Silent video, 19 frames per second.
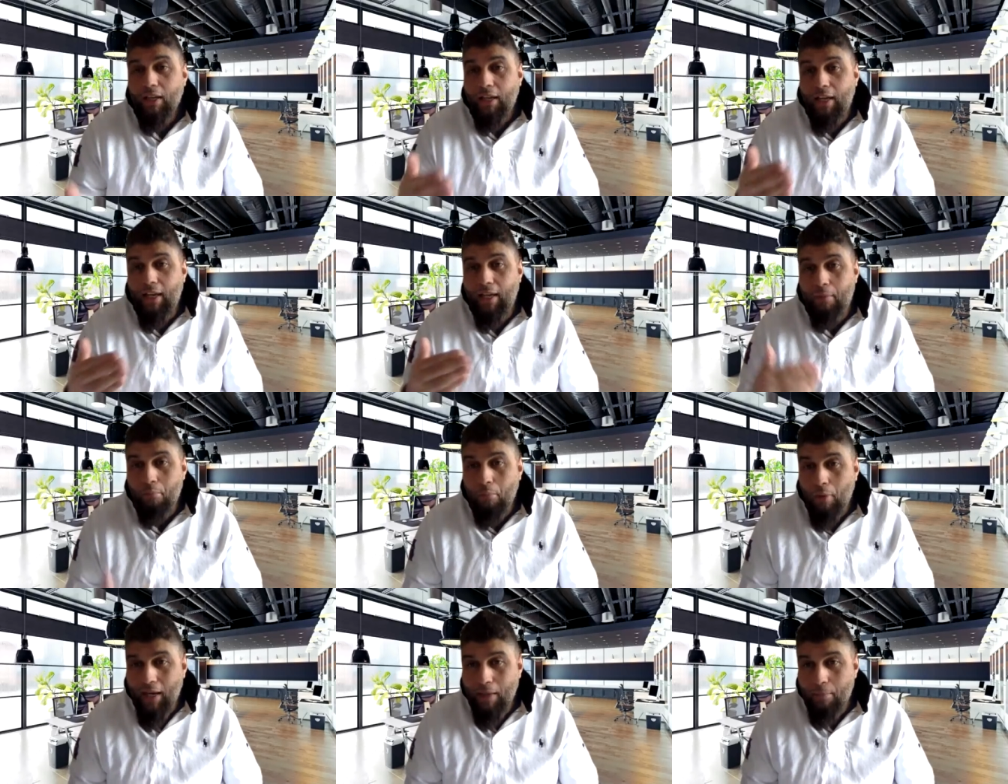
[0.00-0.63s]
In
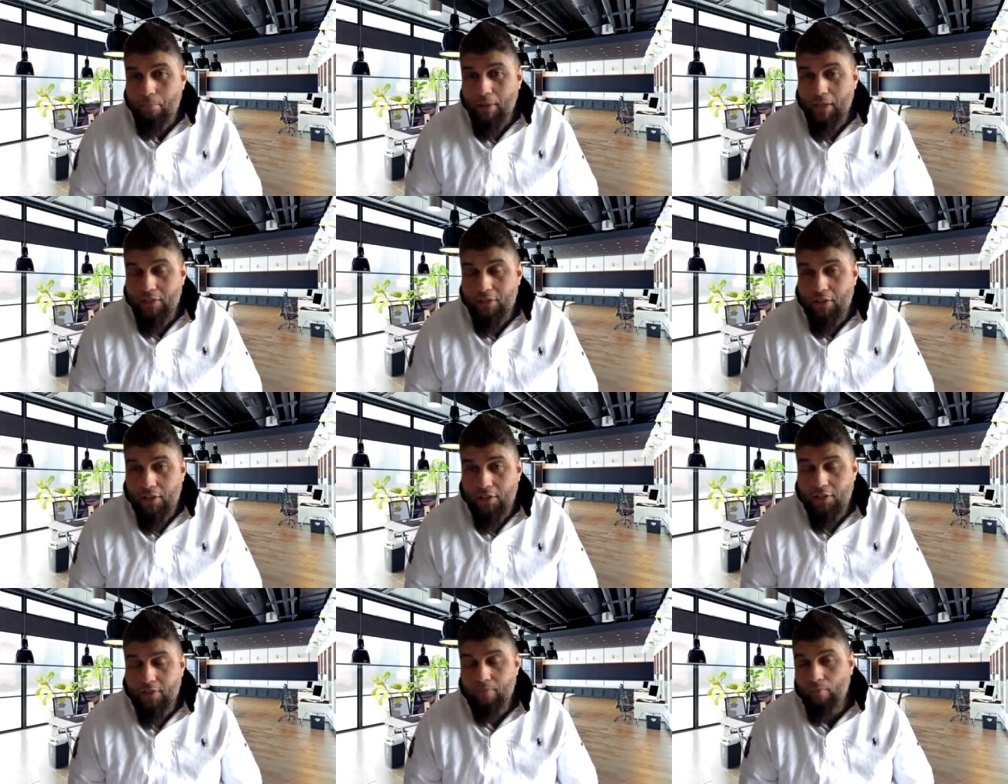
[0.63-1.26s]
my
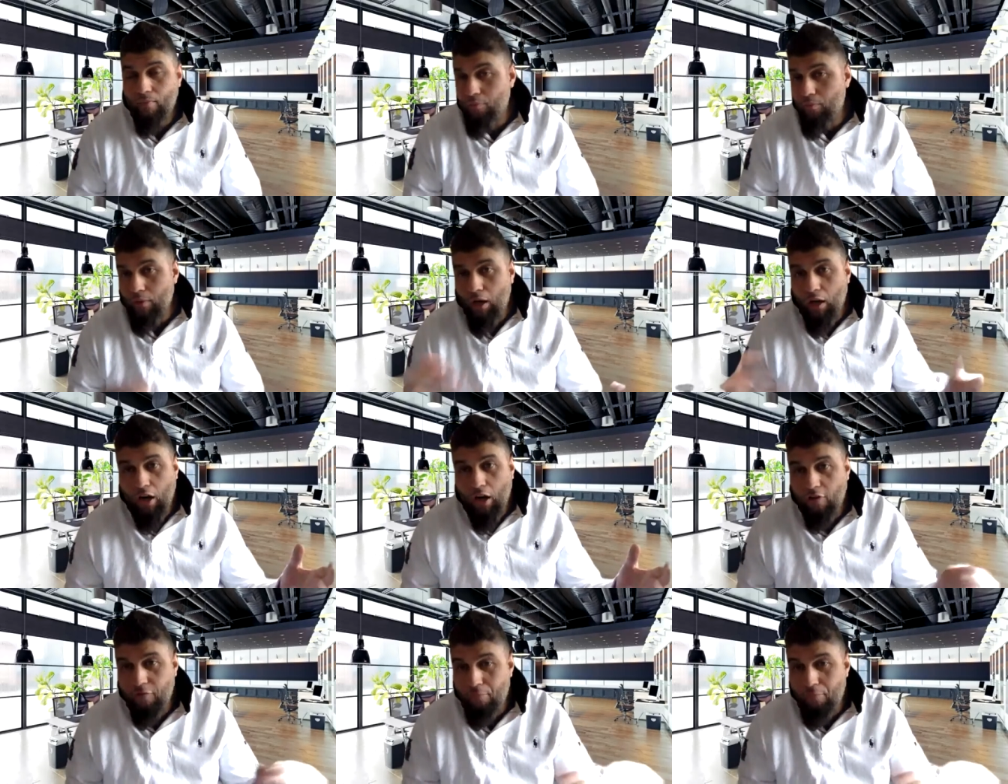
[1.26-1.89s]
business,
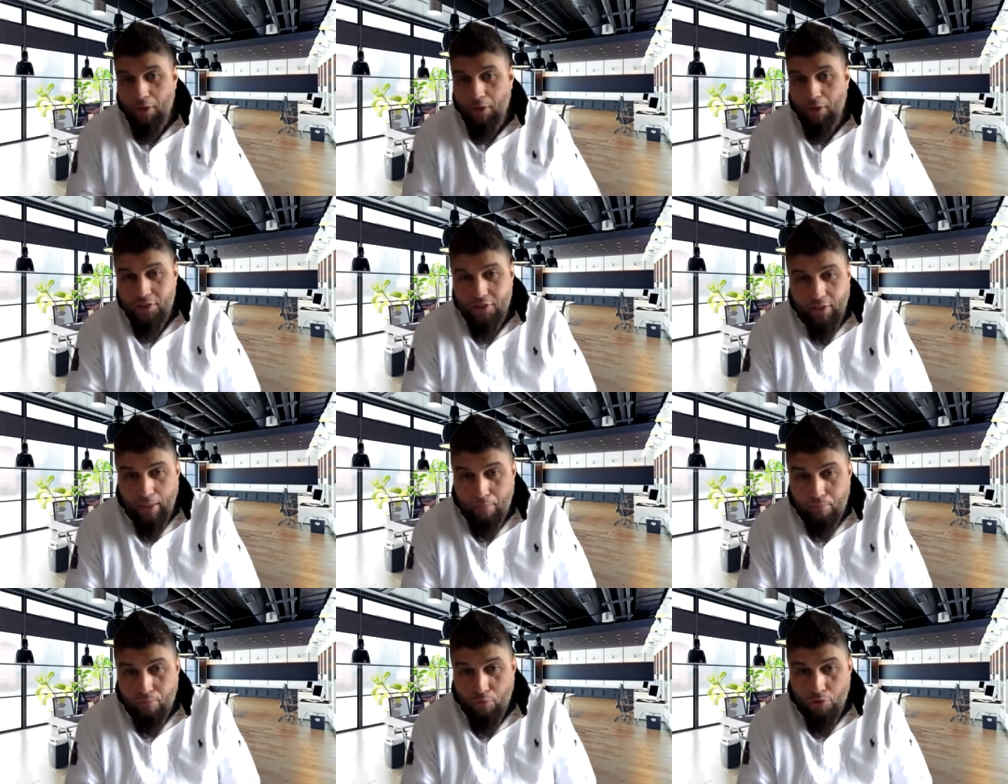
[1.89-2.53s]
I've
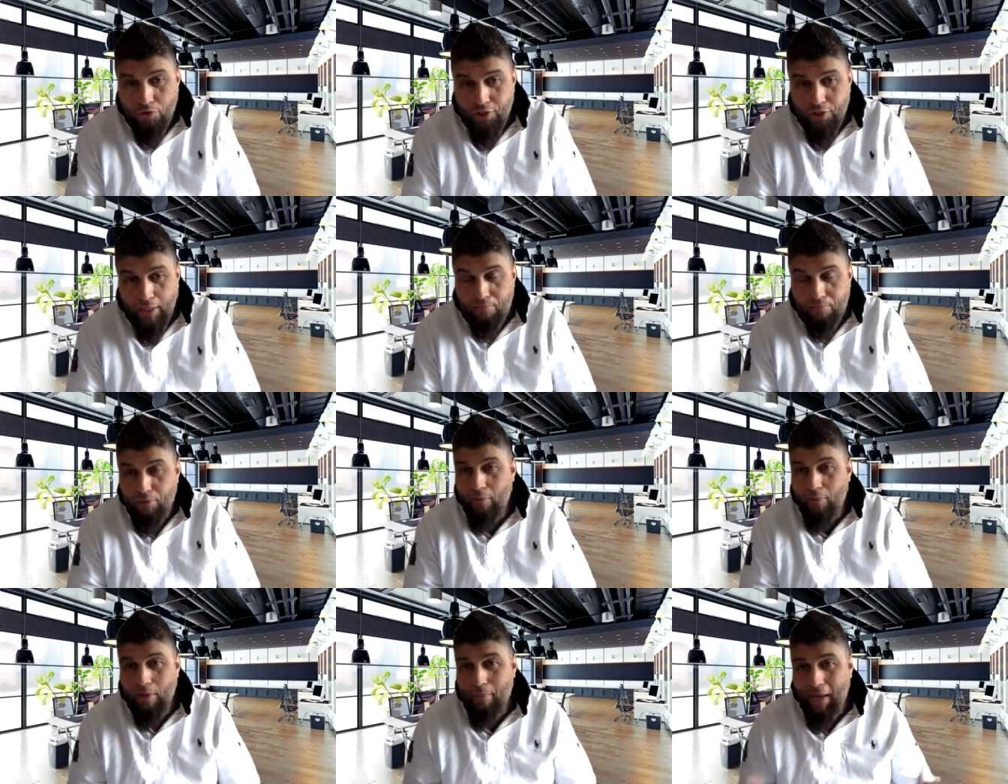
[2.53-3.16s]
personally brought in
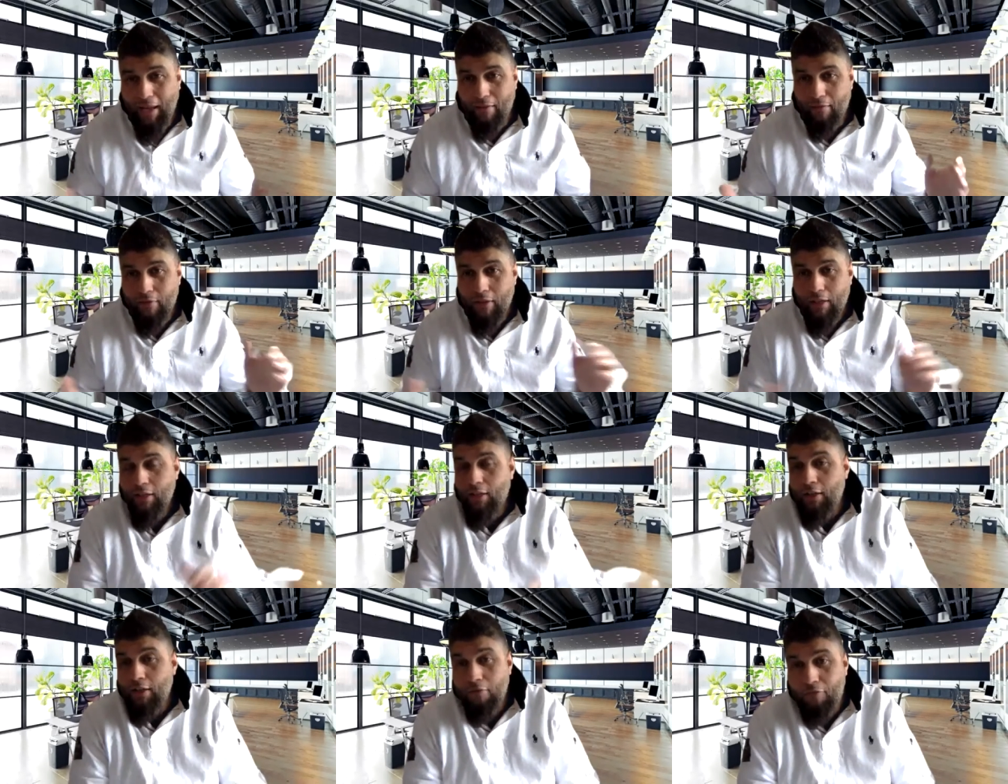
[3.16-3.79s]
probably about
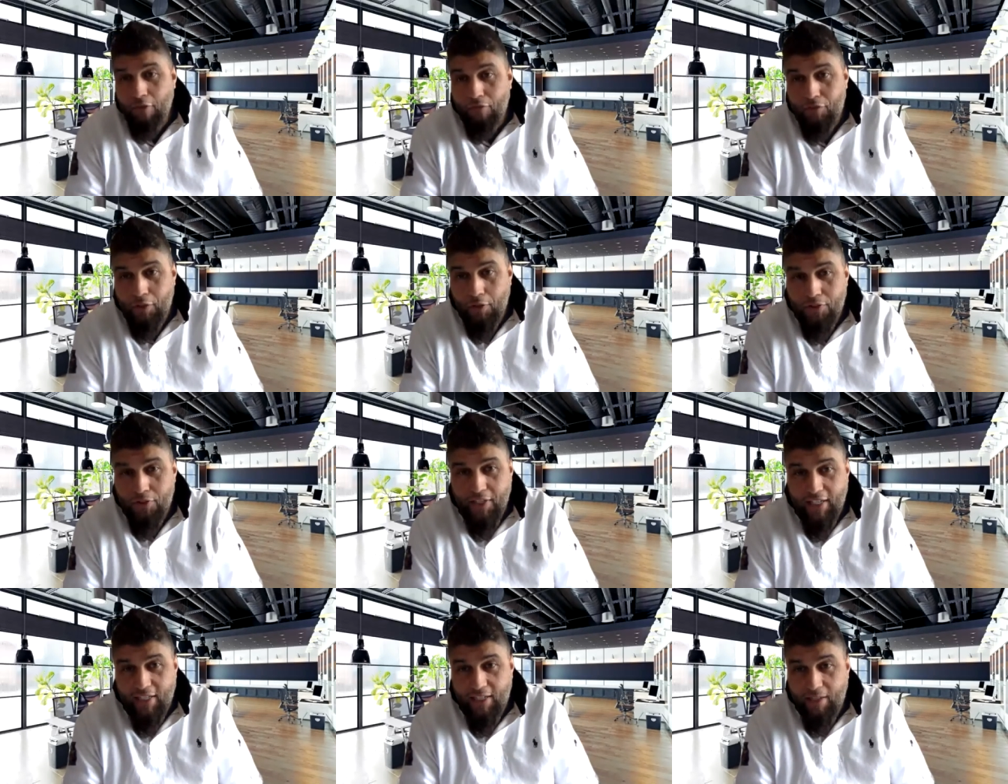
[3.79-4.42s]
50 or
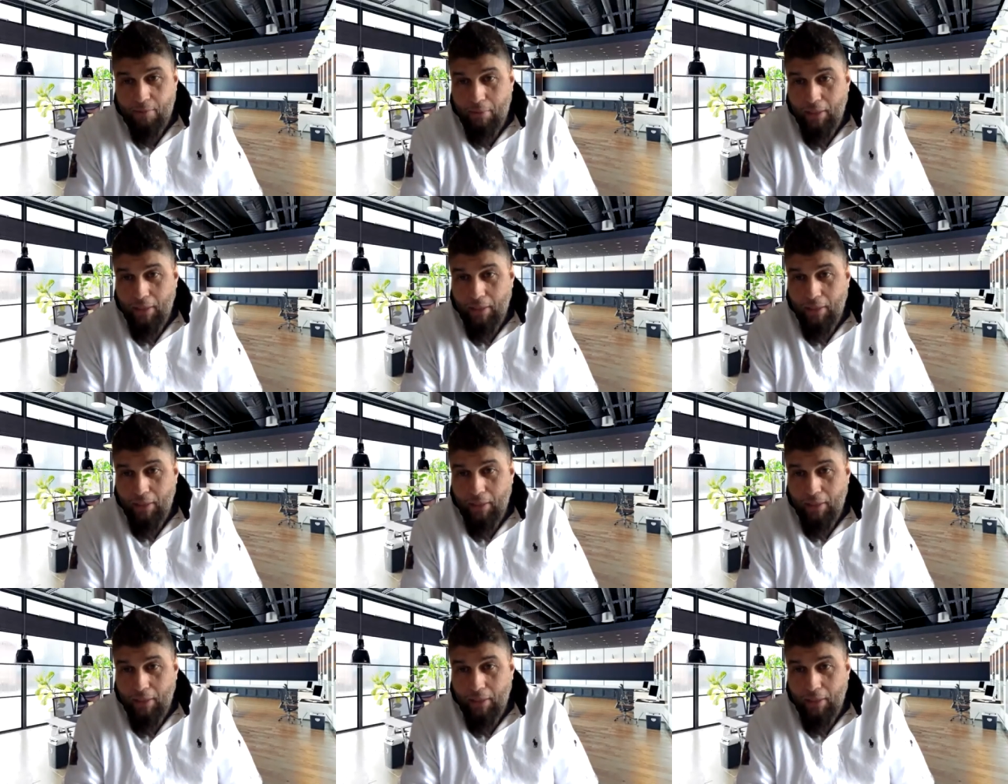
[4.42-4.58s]
60